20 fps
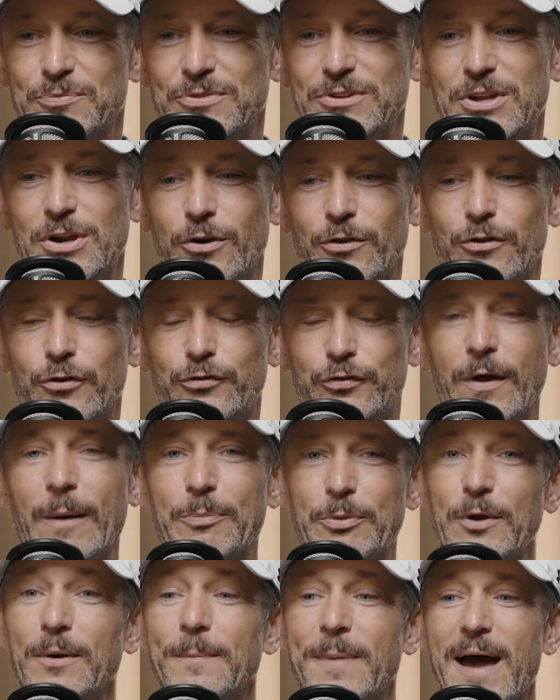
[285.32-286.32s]
there's
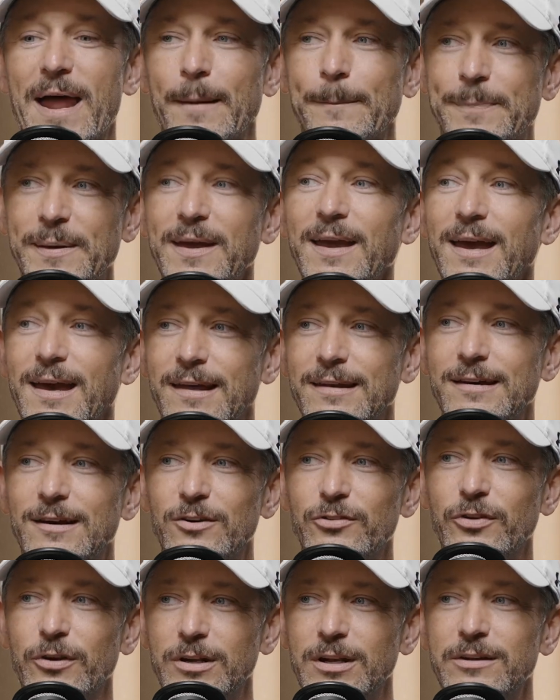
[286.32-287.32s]
something about a pen.
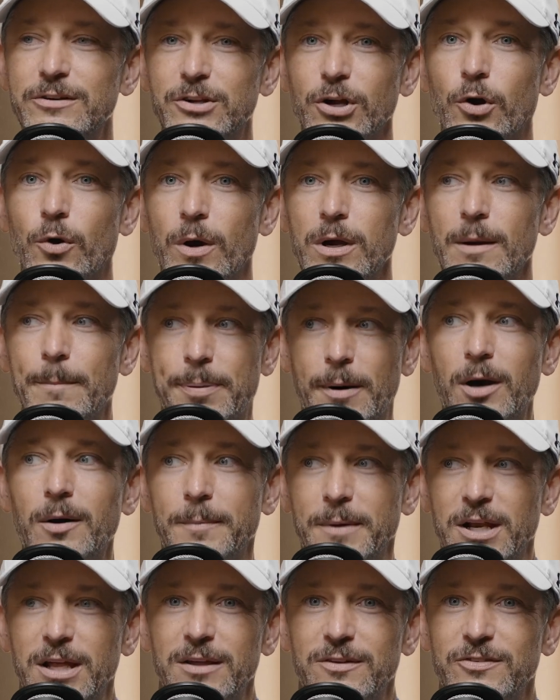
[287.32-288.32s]
There's a degree of
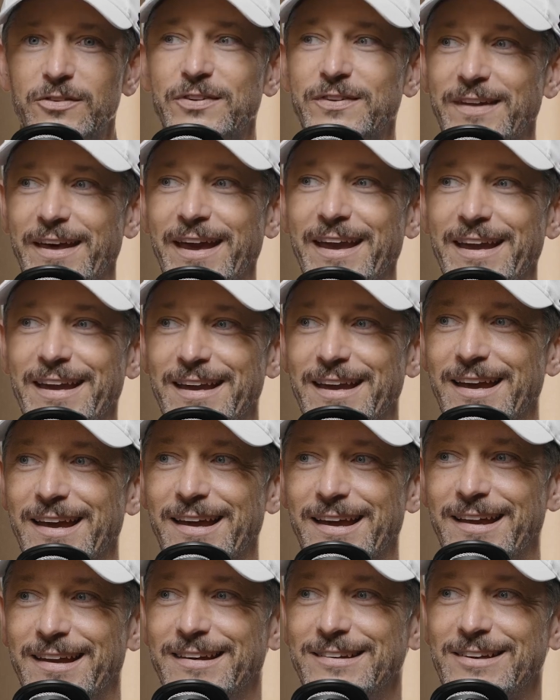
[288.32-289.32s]
permanence,
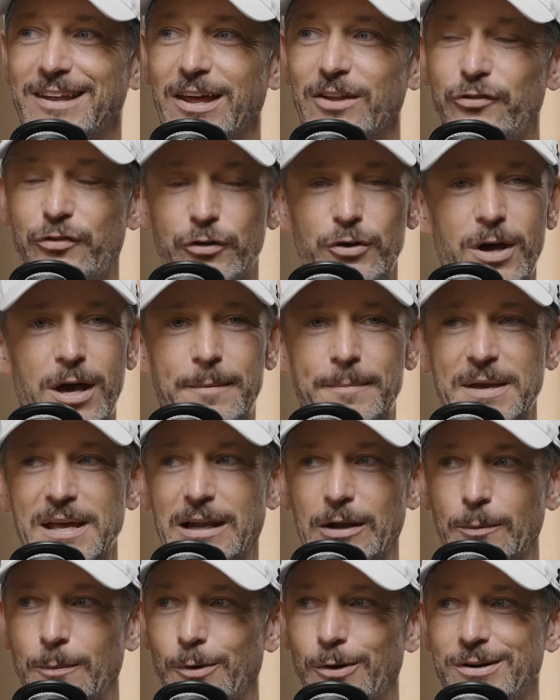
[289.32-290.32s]
and so you got to be a
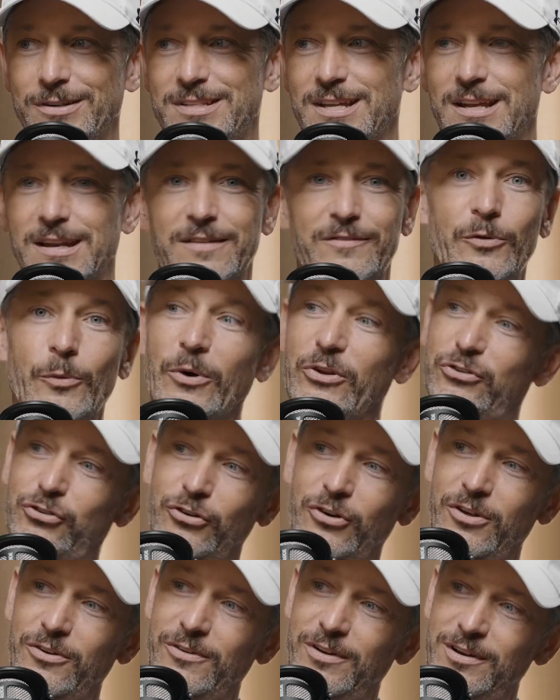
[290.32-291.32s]
little more attentive to what
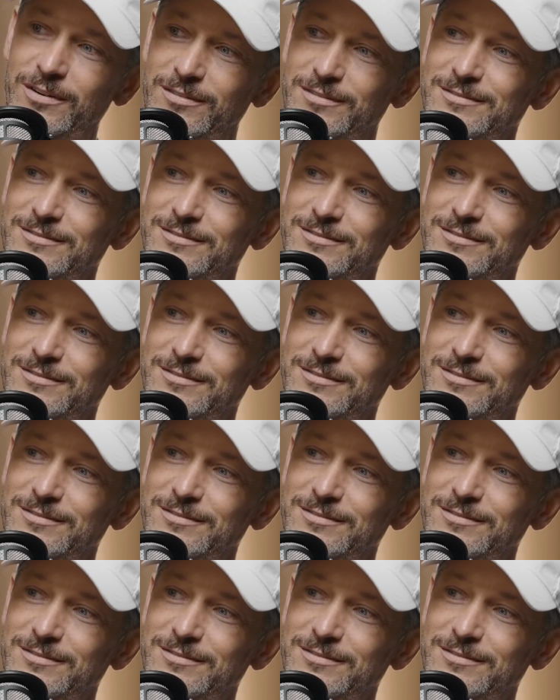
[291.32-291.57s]
you're doing.